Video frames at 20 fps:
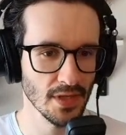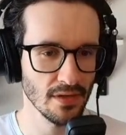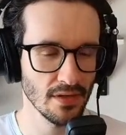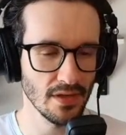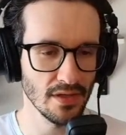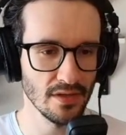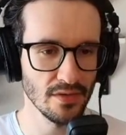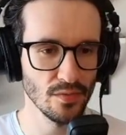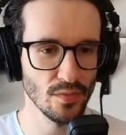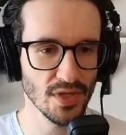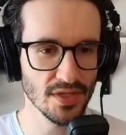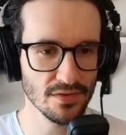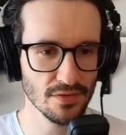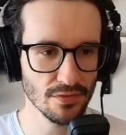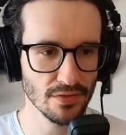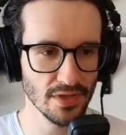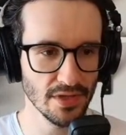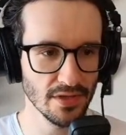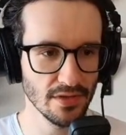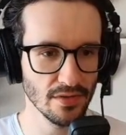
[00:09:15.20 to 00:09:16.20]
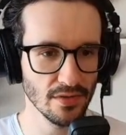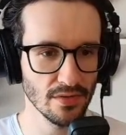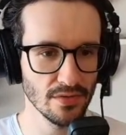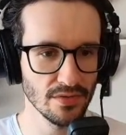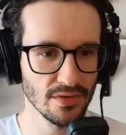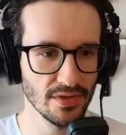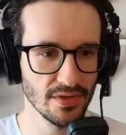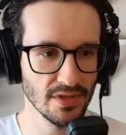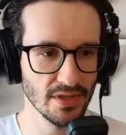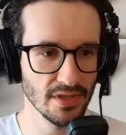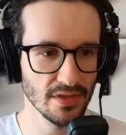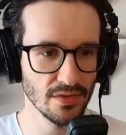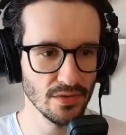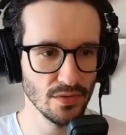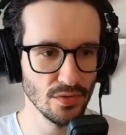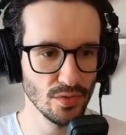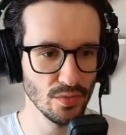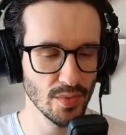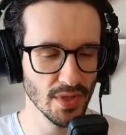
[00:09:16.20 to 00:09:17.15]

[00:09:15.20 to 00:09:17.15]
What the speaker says: And once you click on the new